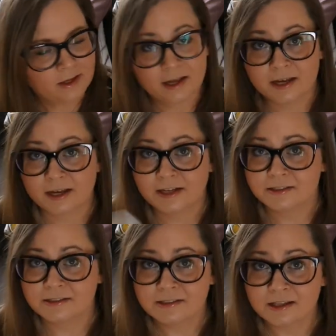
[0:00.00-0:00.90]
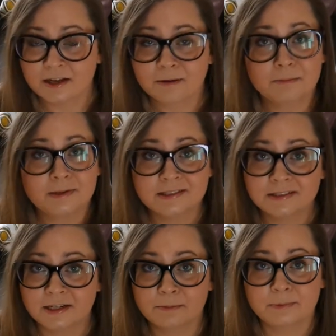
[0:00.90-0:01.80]
And yeah, please
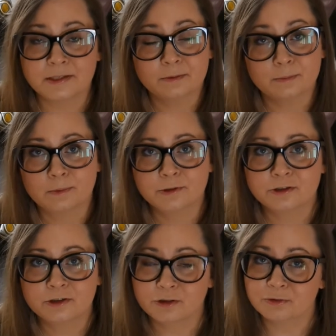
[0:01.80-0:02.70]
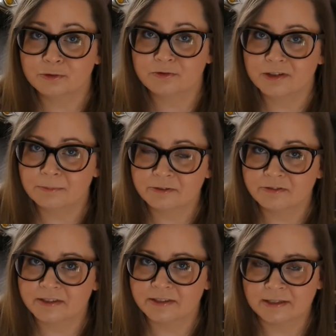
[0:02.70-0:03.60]
tell me what you will be
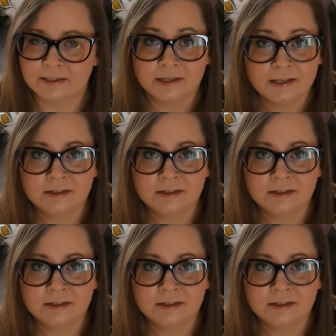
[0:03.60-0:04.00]
reading